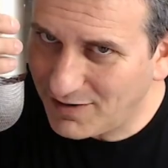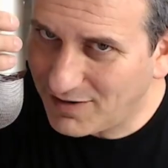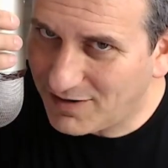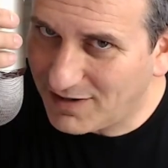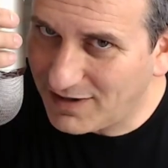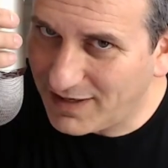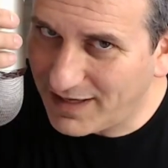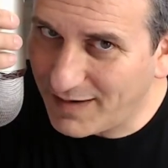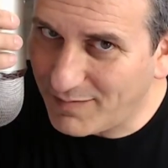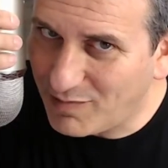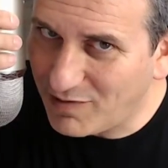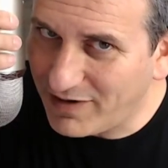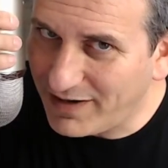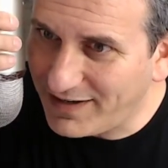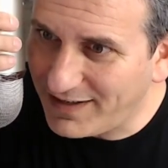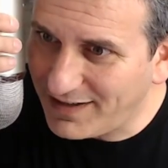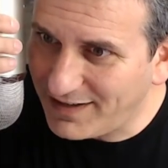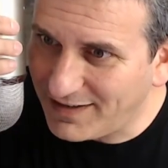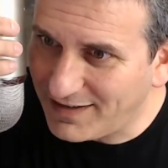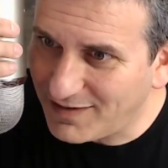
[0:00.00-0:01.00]

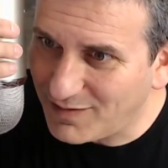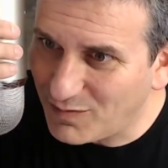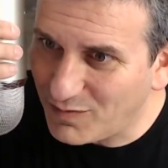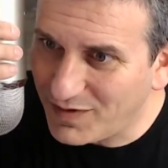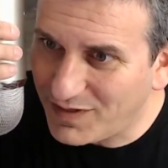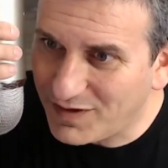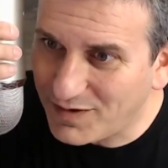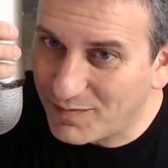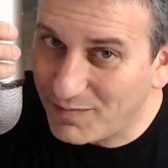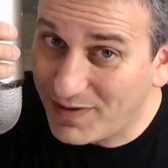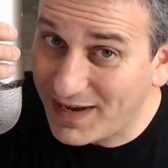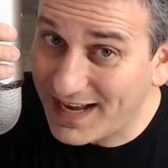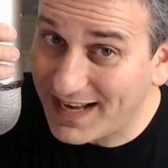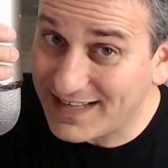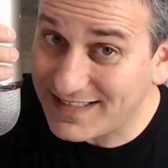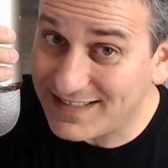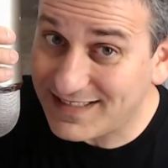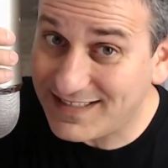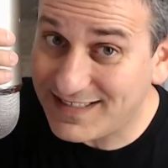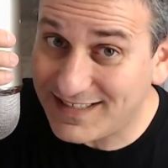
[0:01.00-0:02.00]
collaborating with your
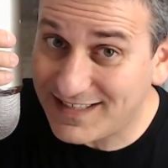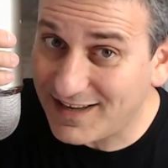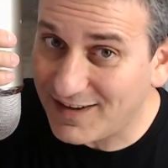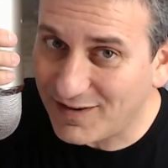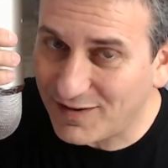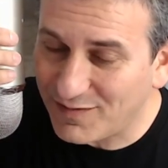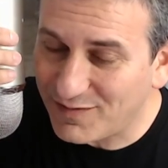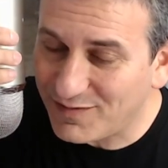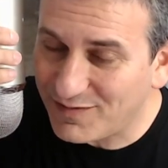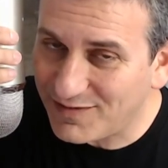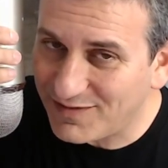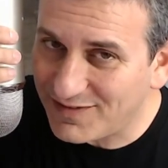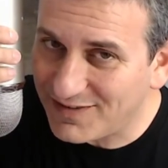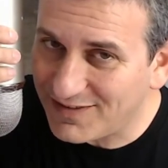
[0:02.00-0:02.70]
past self.